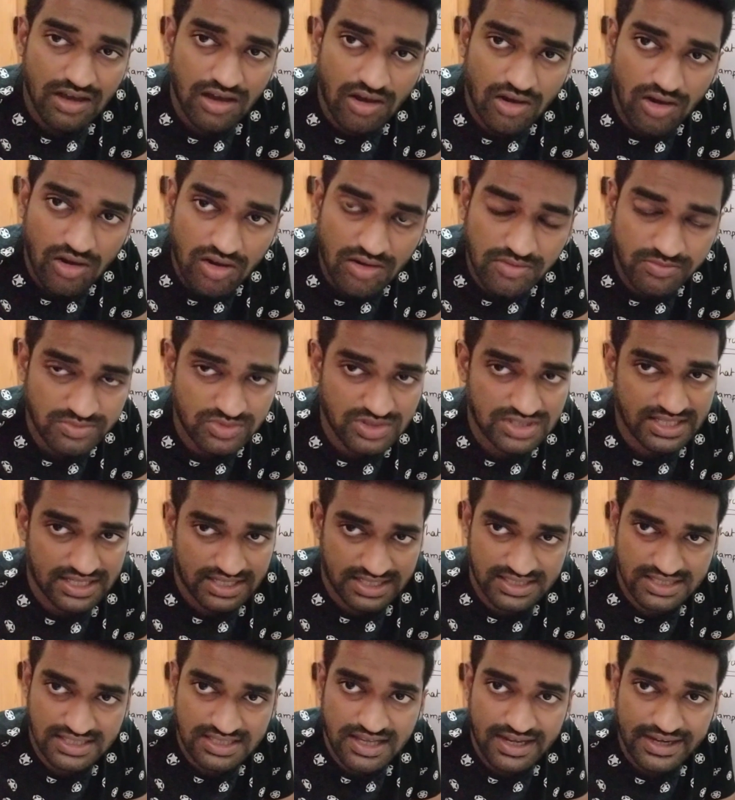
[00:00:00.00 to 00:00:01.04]

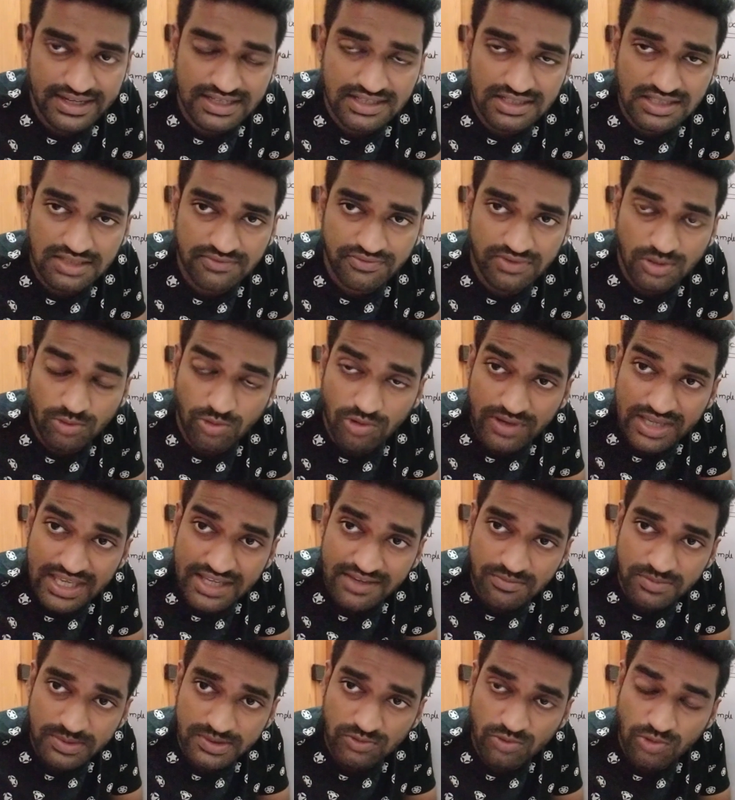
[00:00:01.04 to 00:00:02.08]
objects,
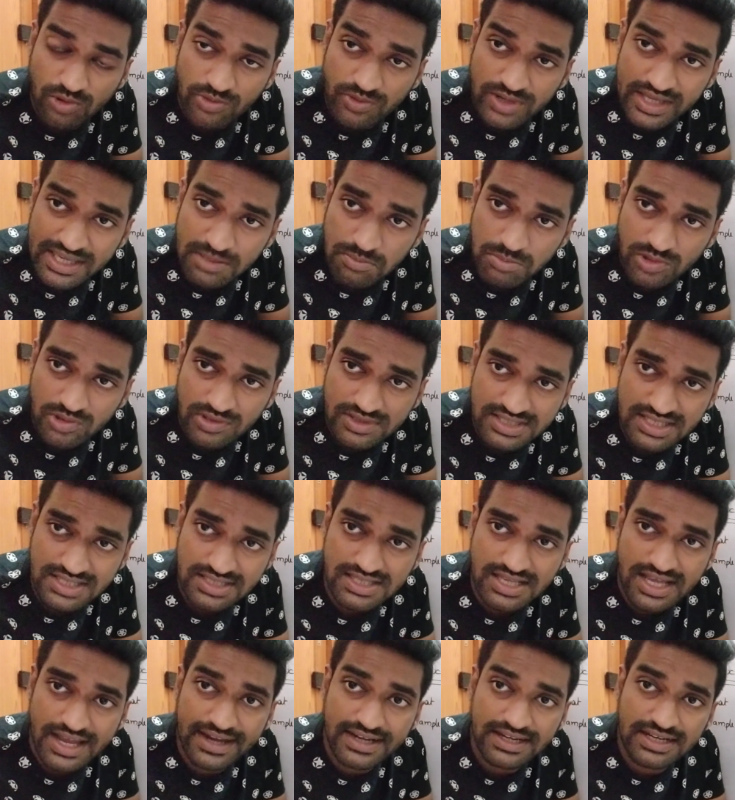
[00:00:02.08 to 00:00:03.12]
OOA
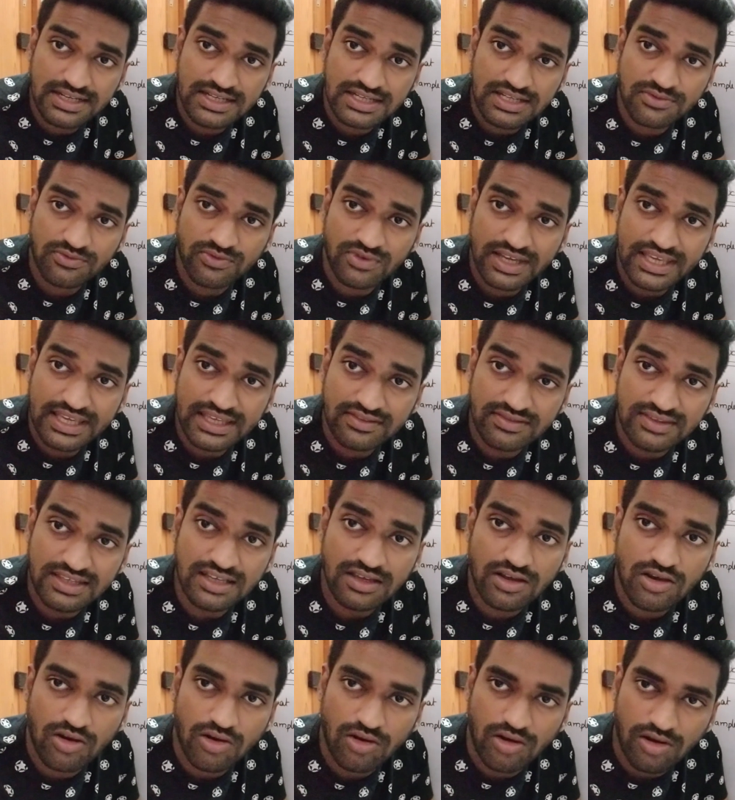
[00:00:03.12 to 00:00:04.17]
process identifying
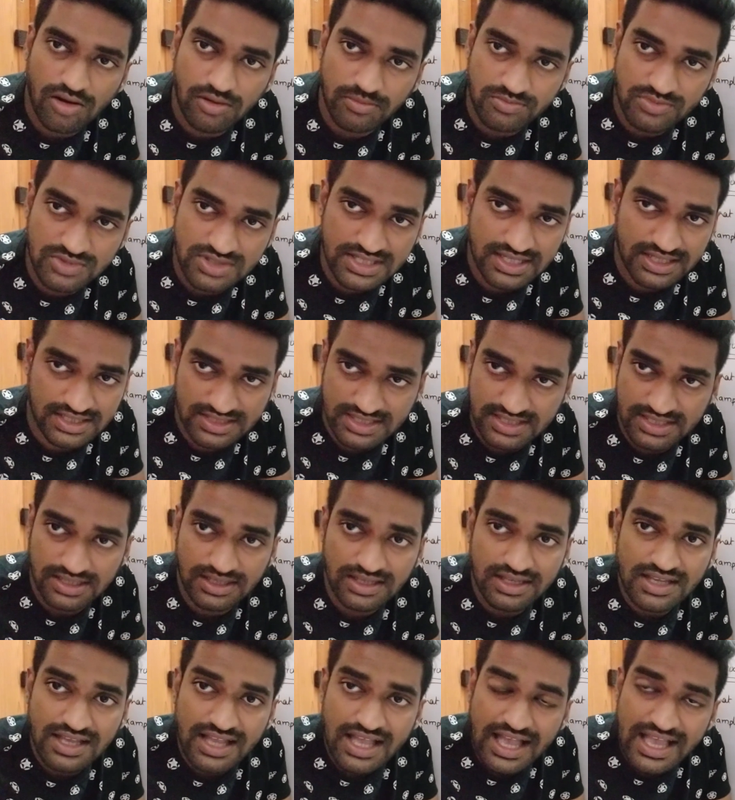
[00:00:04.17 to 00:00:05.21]
the objects
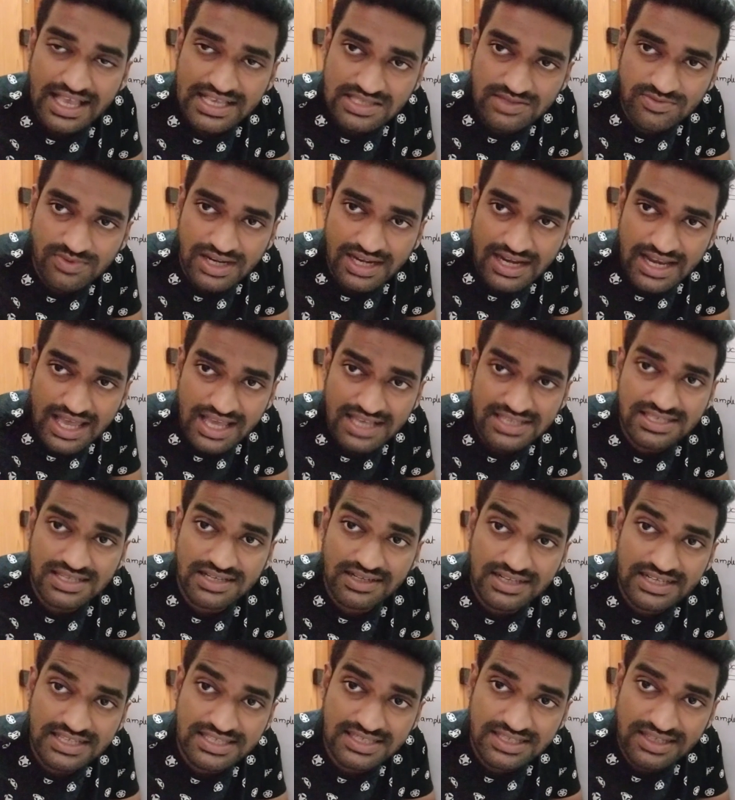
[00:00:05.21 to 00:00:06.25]
as well as
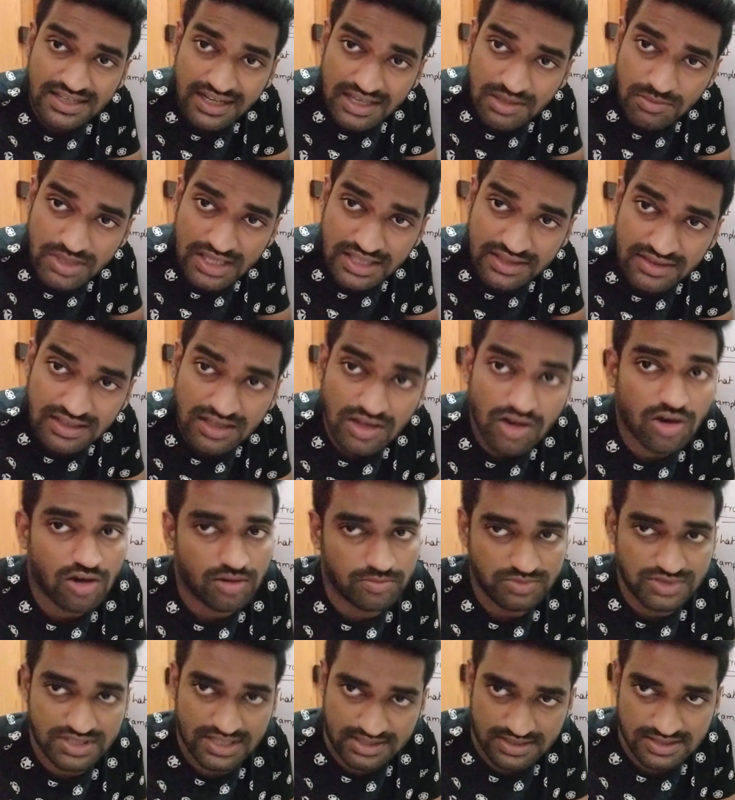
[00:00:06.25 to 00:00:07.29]
describing the
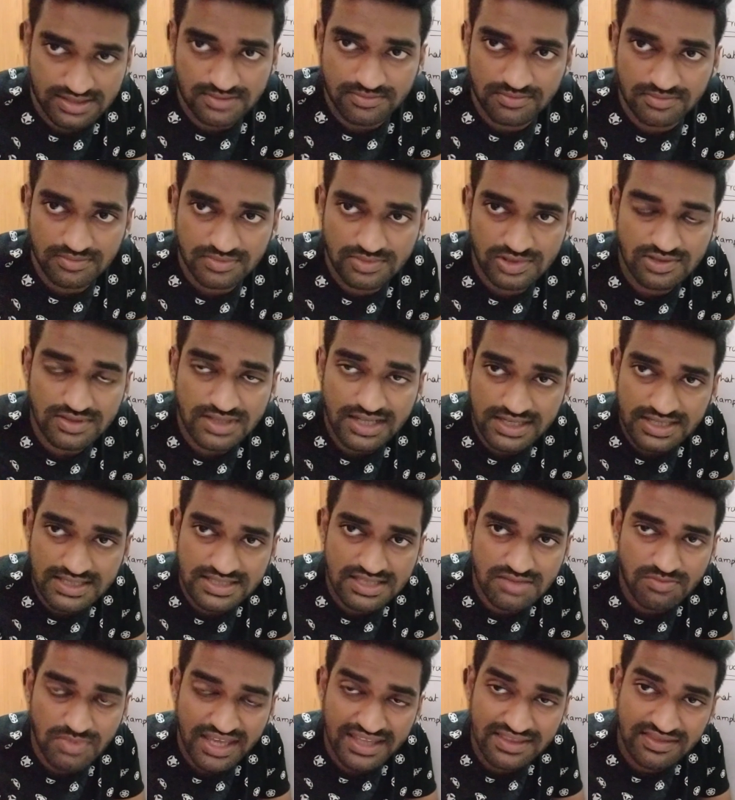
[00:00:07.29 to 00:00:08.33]
objects. So that is
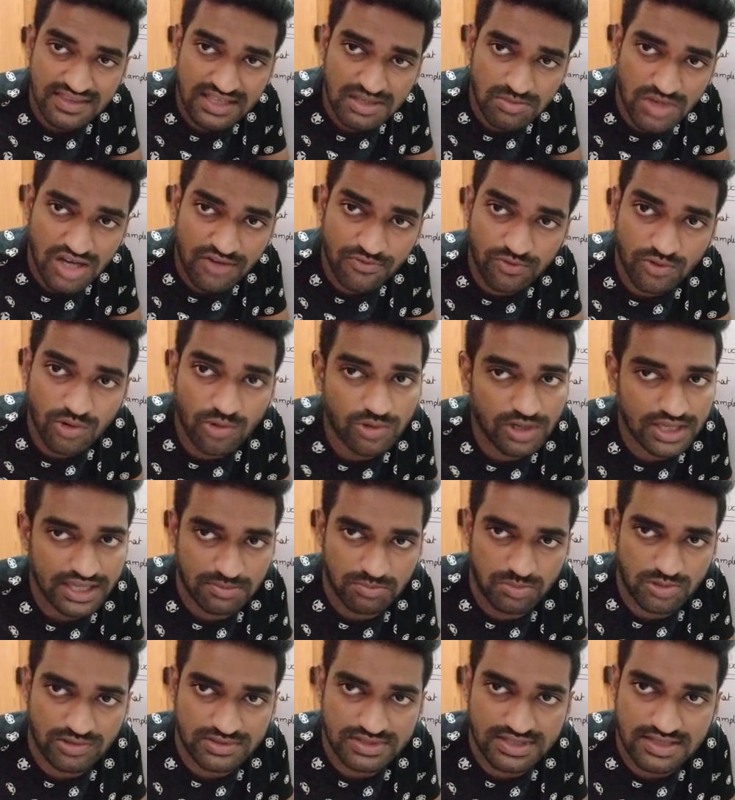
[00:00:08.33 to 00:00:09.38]
the main theme of OOA
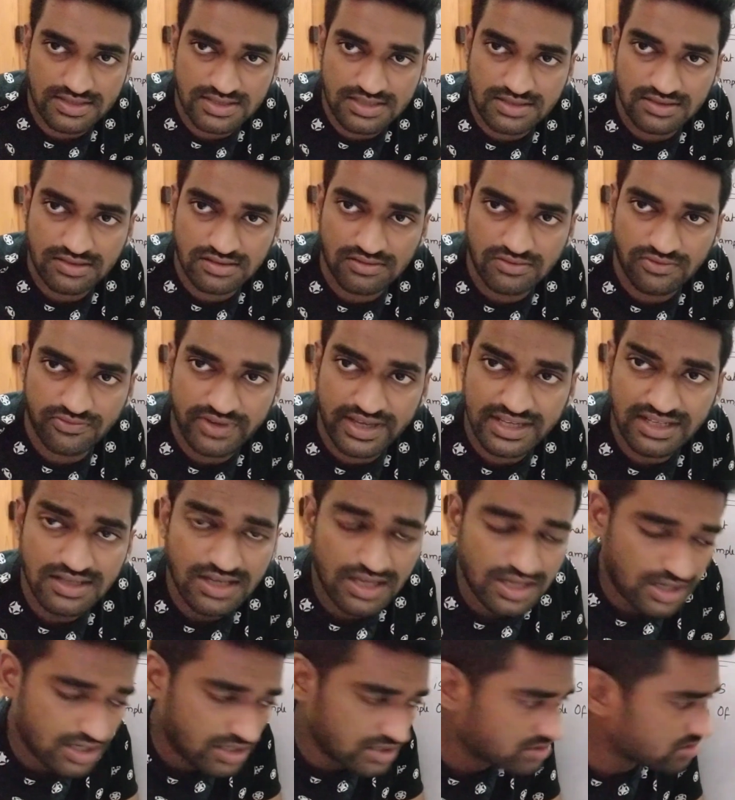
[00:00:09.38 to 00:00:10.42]
process. Fine.
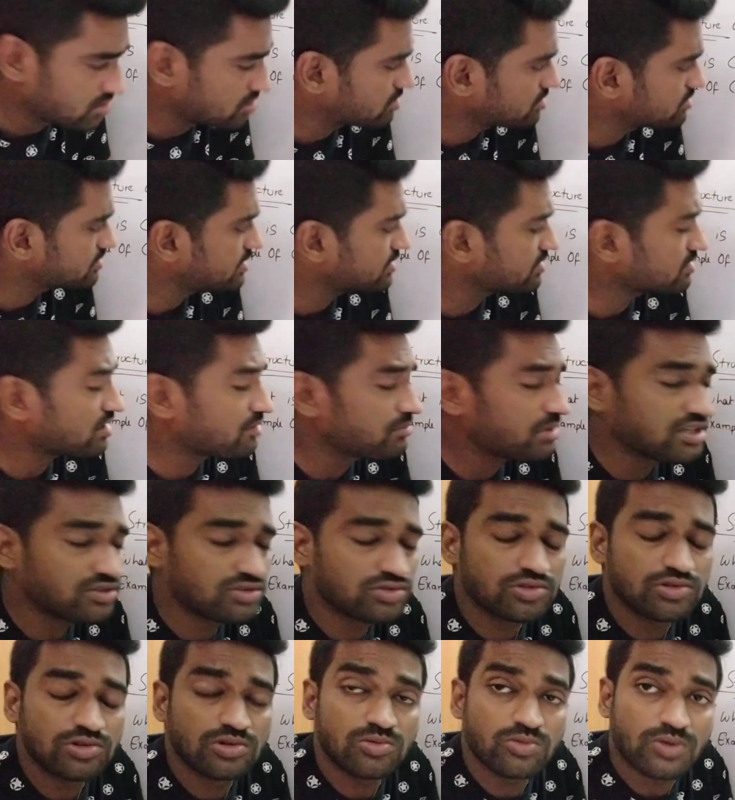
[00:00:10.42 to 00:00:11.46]
So then coming
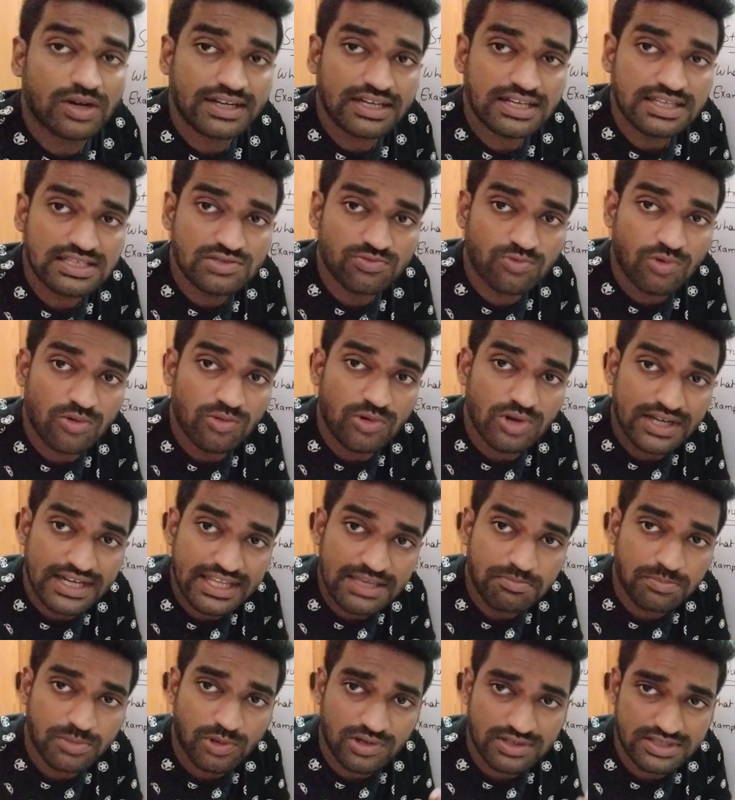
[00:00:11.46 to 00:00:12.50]
to what is
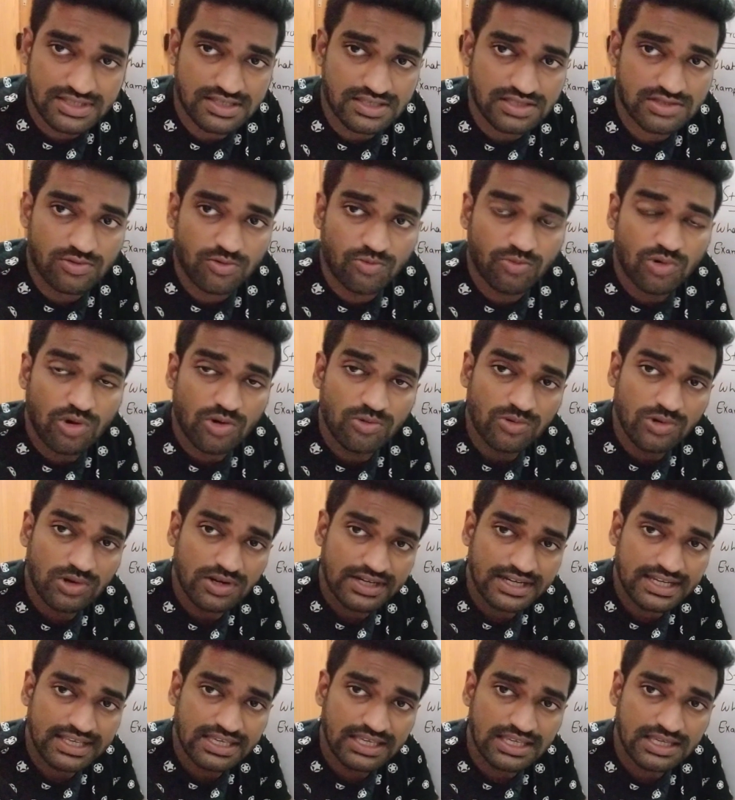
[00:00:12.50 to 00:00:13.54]
OOD process.
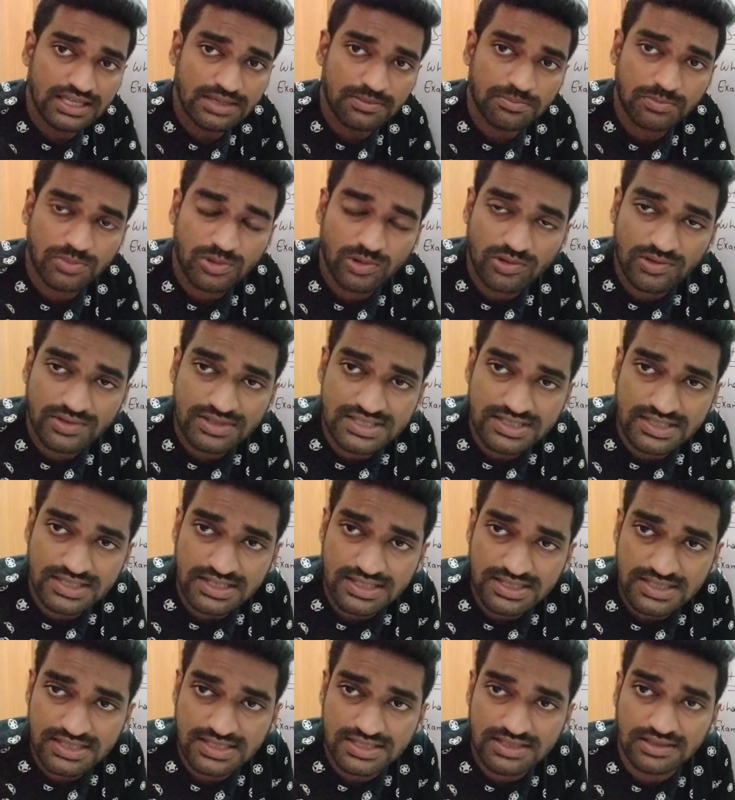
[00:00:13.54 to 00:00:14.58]
OOD
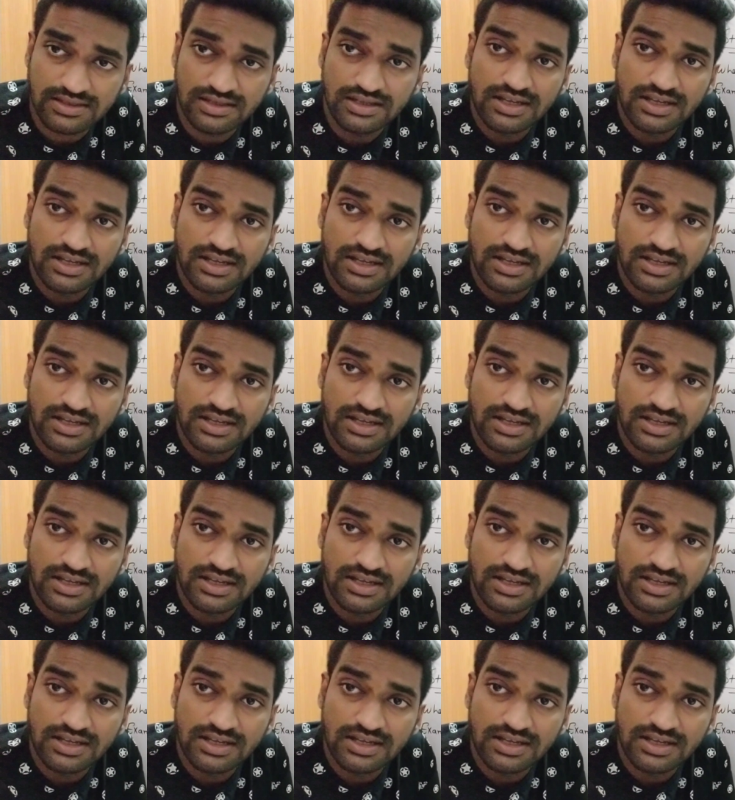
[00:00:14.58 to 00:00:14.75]
process